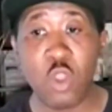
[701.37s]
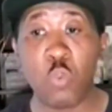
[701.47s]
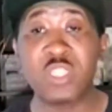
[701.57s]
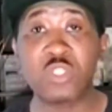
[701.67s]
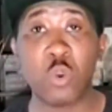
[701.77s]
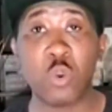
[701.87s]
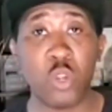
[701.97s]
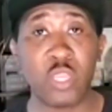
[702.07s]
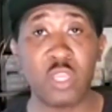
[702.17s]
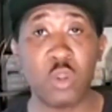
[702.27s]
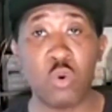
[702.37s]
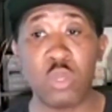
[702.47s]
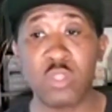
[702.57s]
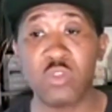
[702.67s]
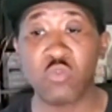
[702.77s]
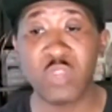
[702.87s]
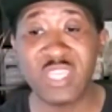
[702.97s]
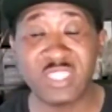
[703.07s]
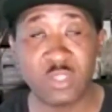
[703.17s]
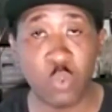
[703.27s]
We start working on the
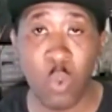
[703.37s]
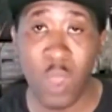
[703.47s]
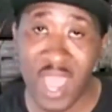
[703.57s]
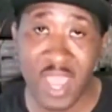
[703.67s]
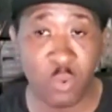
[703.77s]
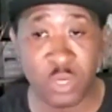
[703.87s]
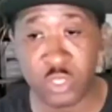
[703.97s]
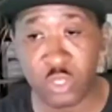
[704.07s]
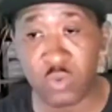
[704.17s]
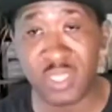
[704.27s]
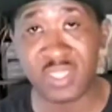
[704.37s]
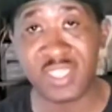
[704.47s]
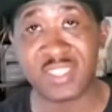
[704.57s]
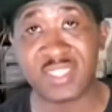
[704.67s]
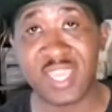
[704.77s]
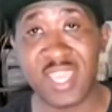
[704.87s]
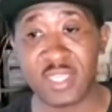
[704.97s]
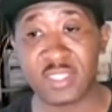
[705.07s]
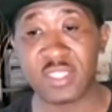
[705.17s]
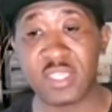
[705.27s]
reason why we're doing these things.